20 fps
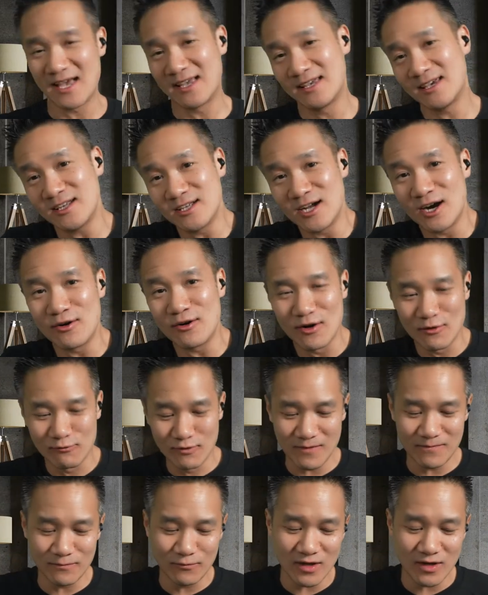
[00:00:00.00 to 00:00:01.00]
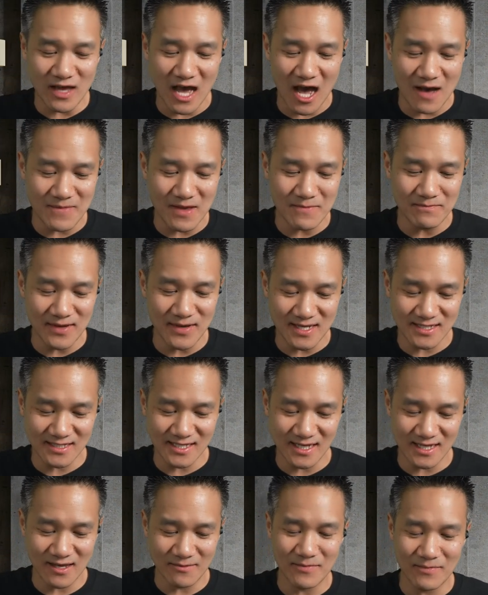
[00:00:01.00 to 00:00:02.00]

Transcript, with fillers: you know, we've, we all been busy,